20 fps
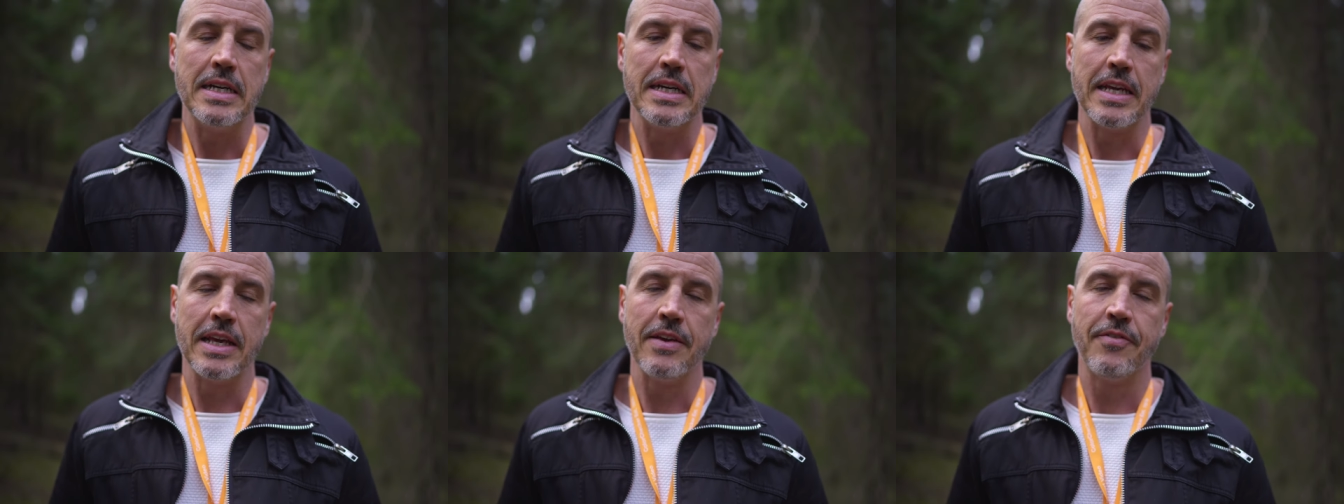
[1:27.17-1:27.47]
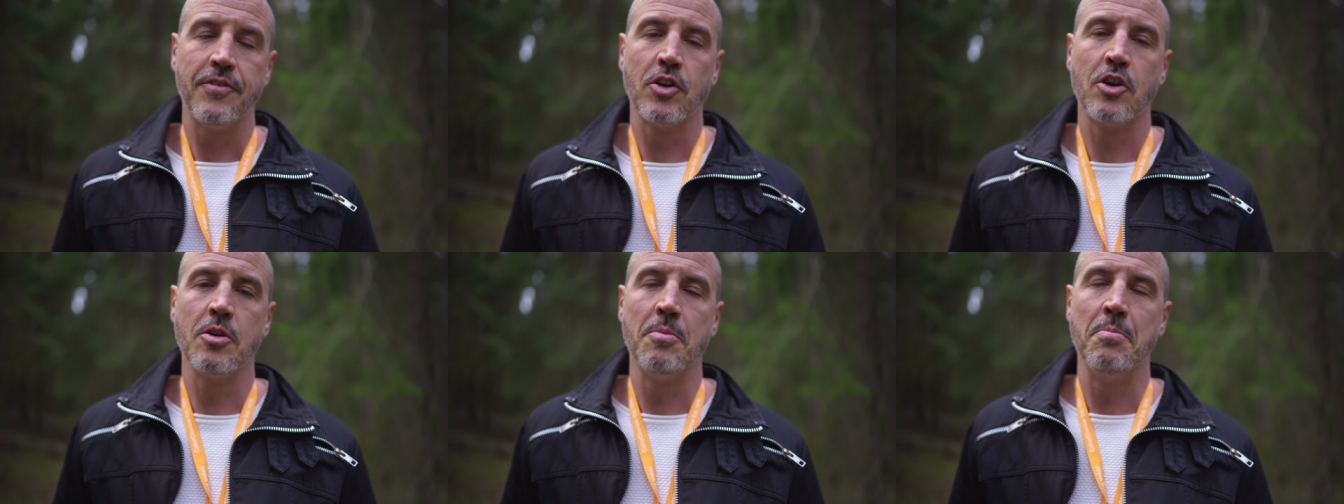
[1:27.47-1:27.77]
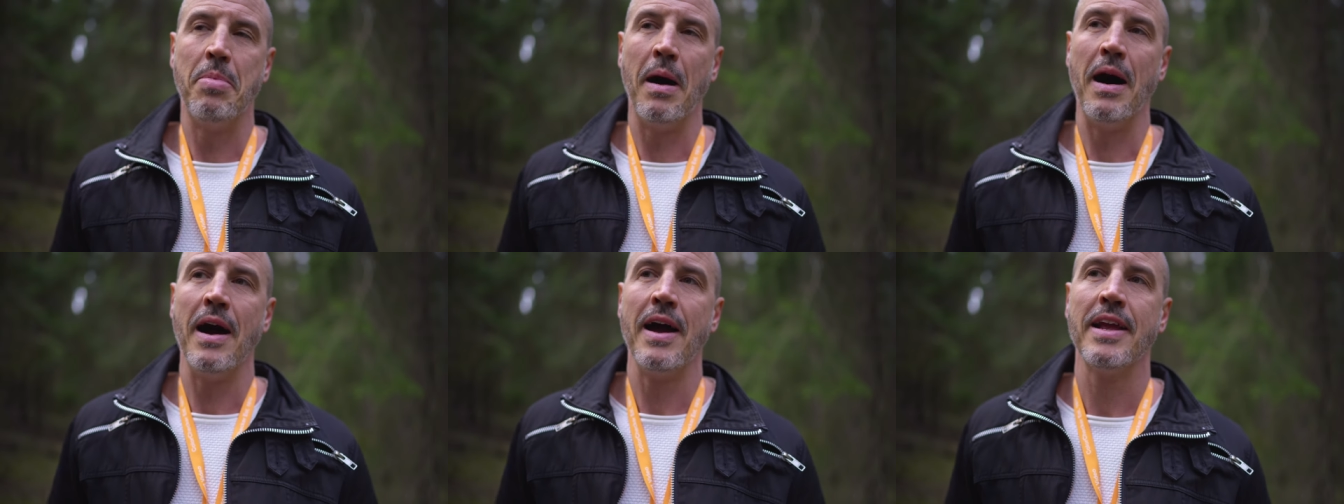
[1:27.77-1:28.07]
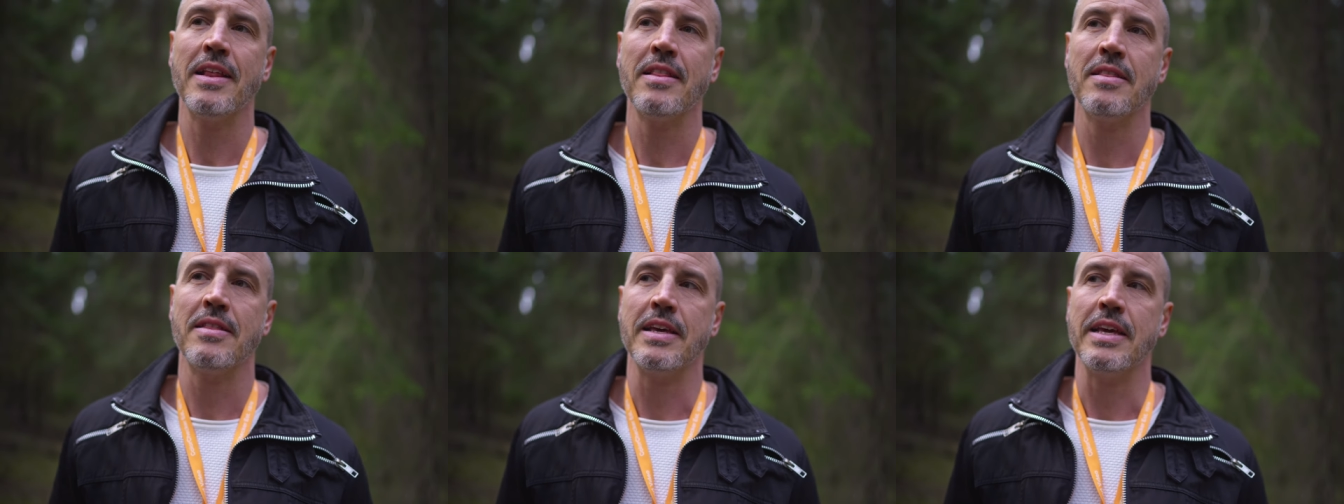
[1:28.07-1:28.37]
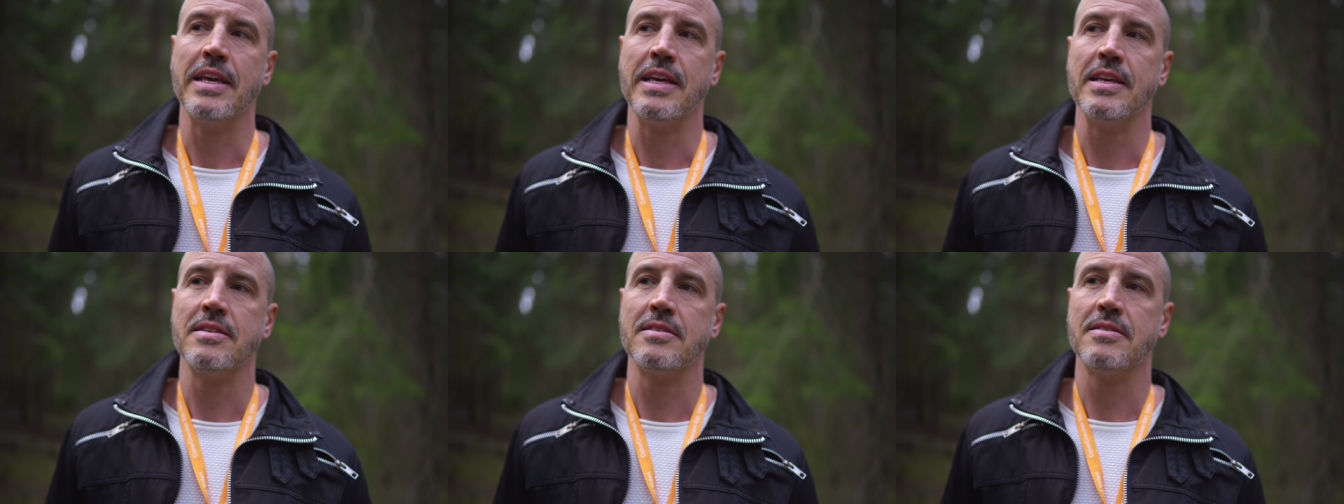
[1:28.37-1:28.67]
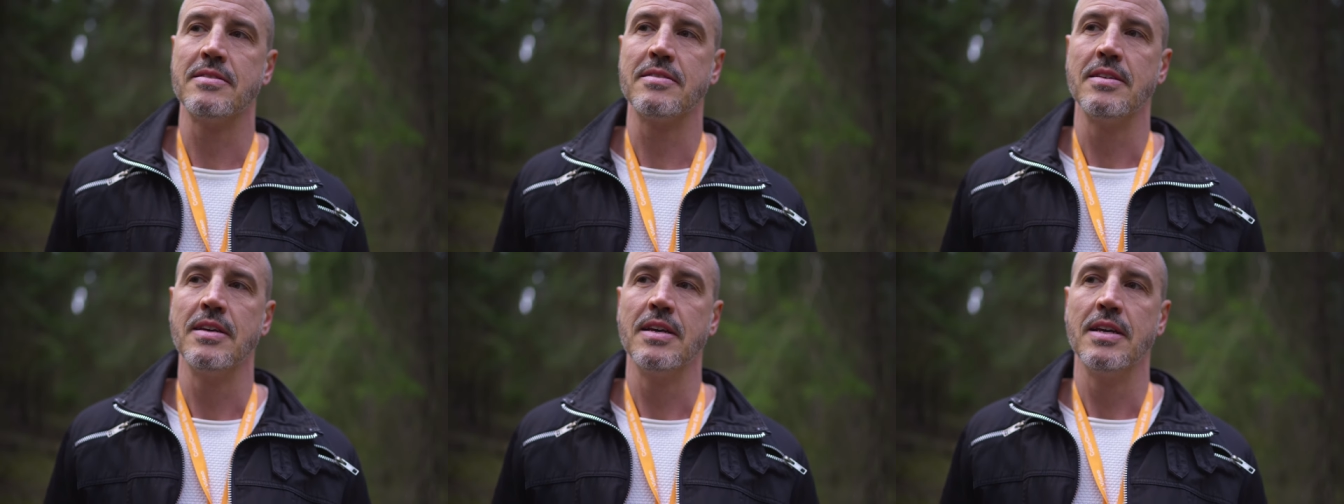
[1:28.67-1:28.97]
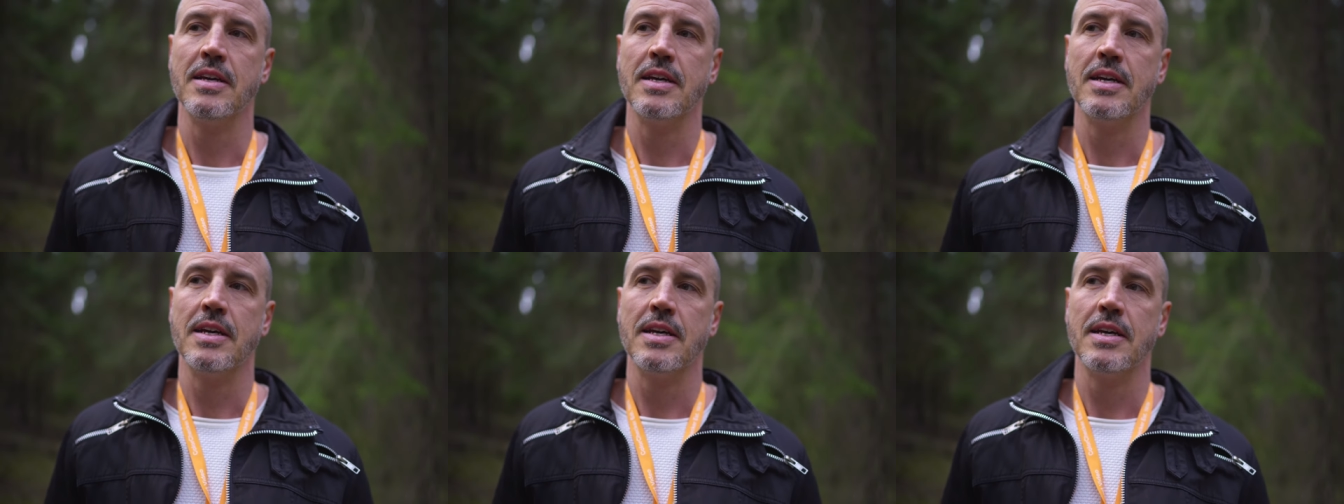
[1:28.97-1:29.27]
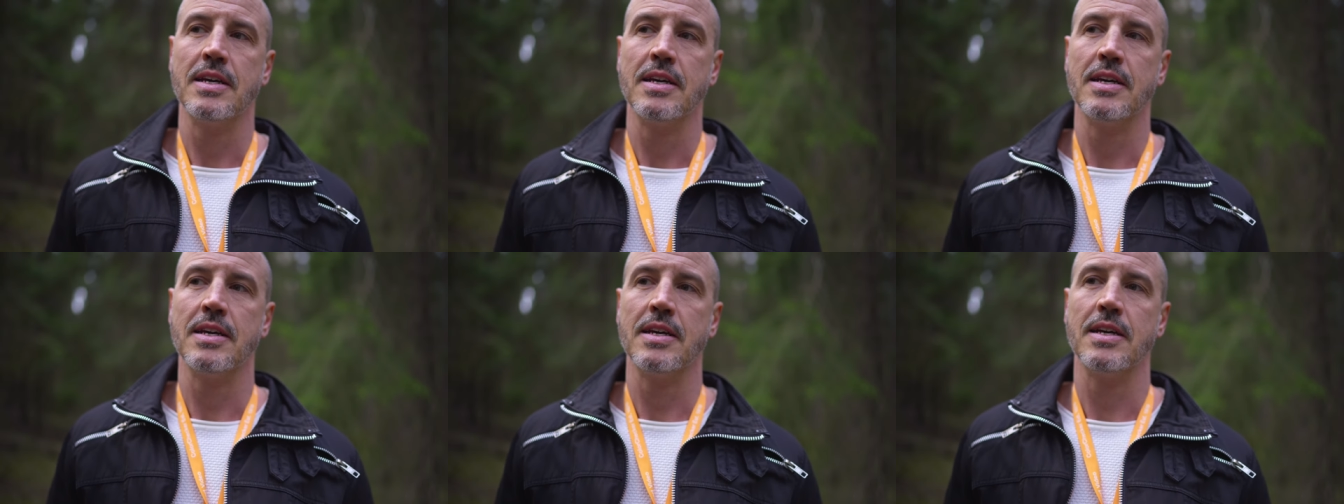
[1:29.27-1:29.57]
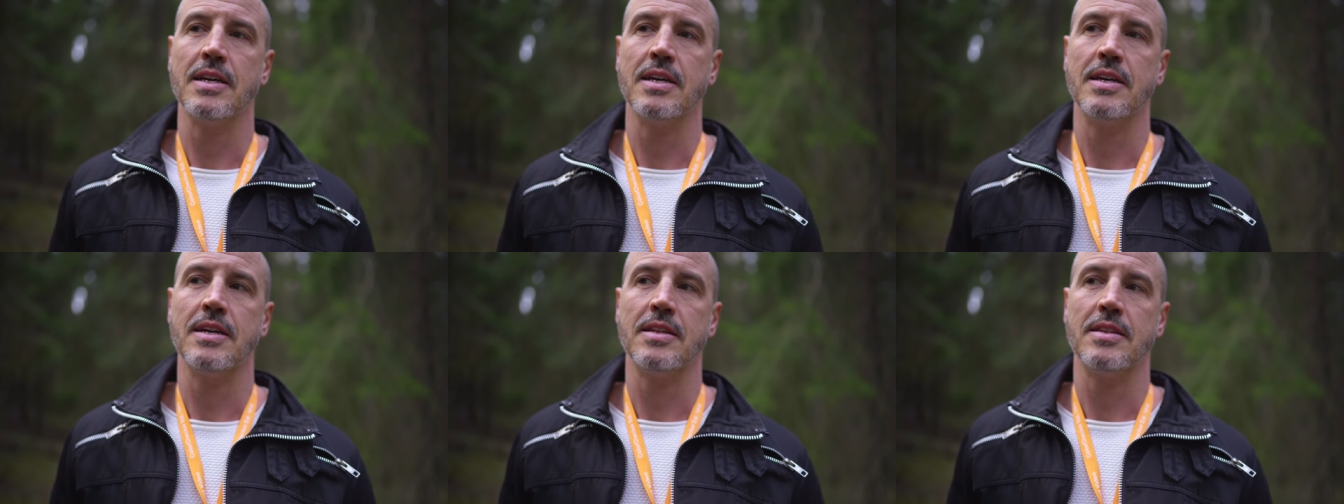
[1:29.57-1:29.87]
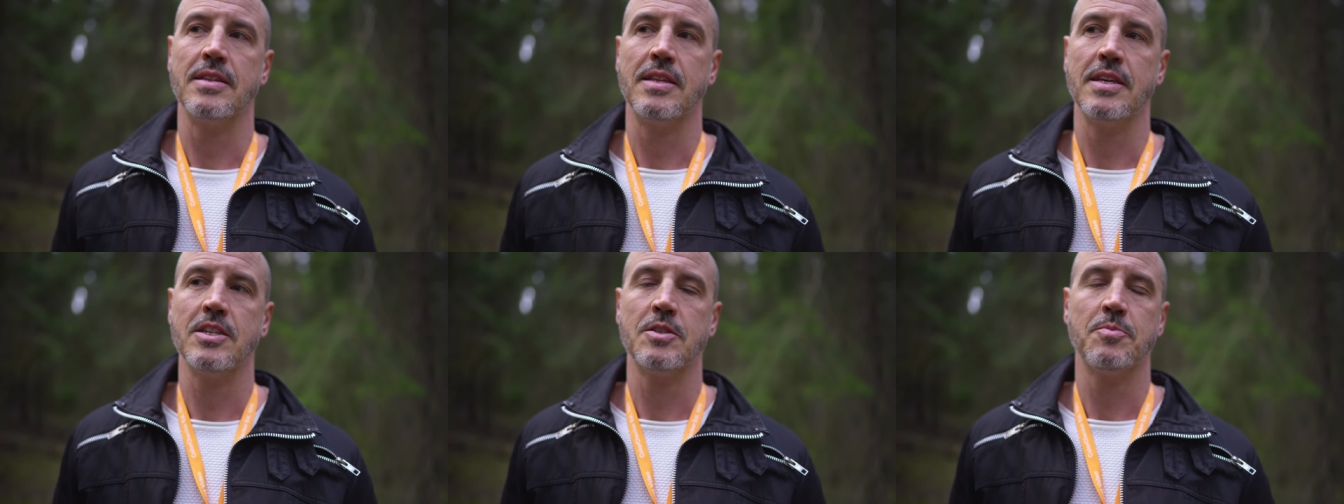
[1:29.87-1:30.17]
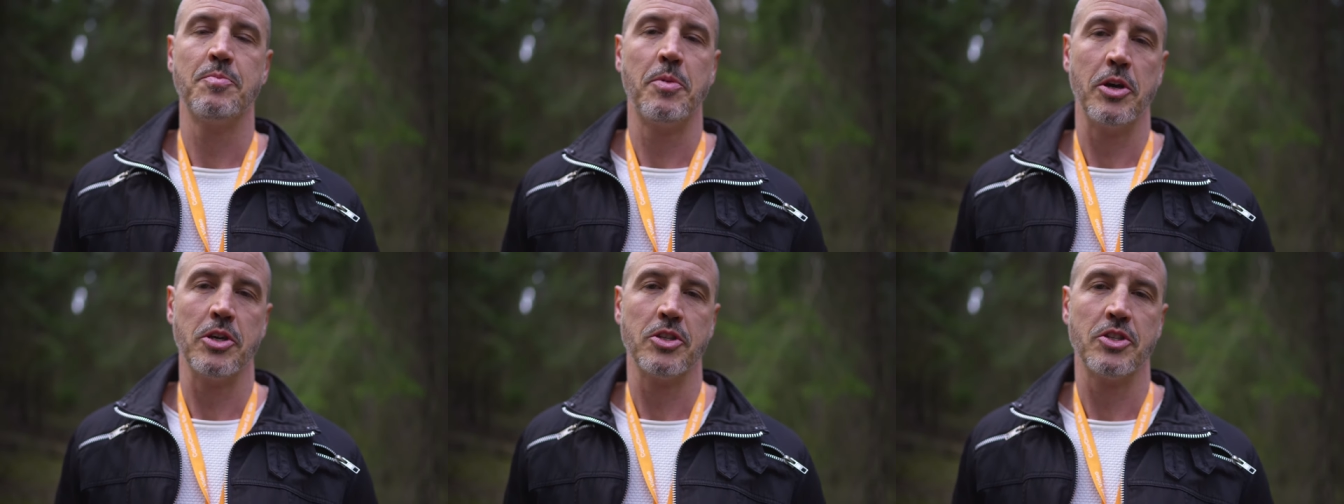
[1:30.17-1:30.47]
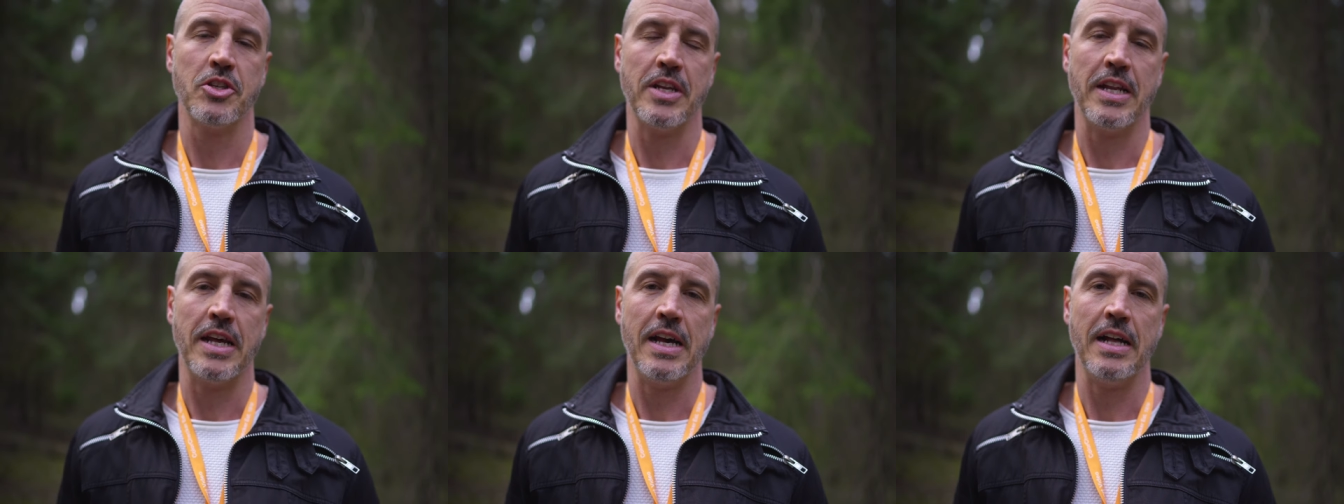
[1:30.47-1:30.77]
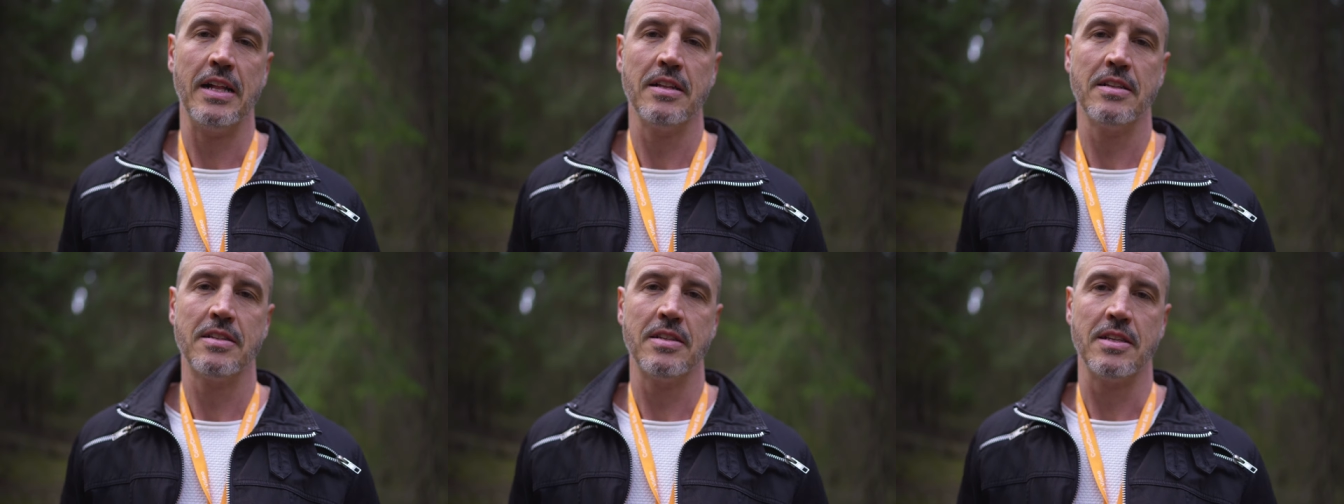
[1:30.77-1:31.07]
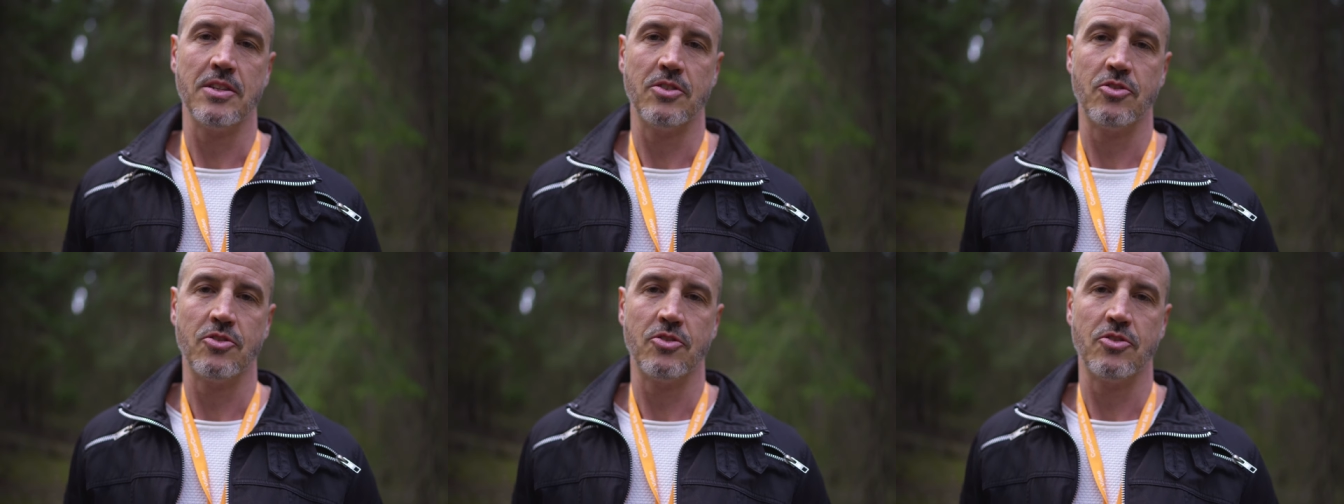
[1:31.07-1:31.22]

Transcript: If you combine these these personality